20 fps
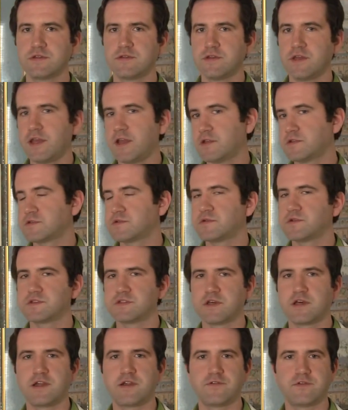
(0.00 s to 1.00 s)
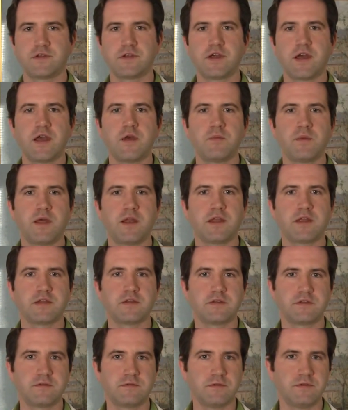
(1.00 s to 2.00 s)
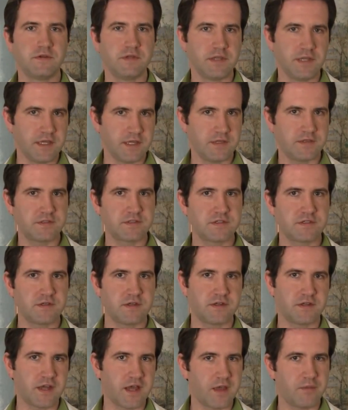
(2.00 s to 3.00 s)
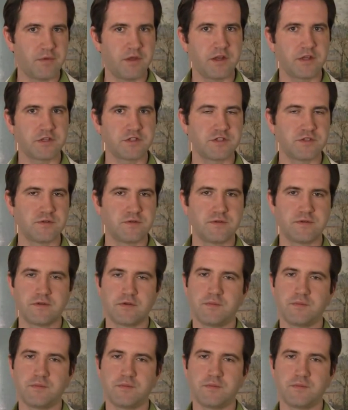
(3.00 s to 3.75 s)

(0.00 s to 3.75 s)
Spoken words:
And the answer is not every diabetic needs a diabetic shoe.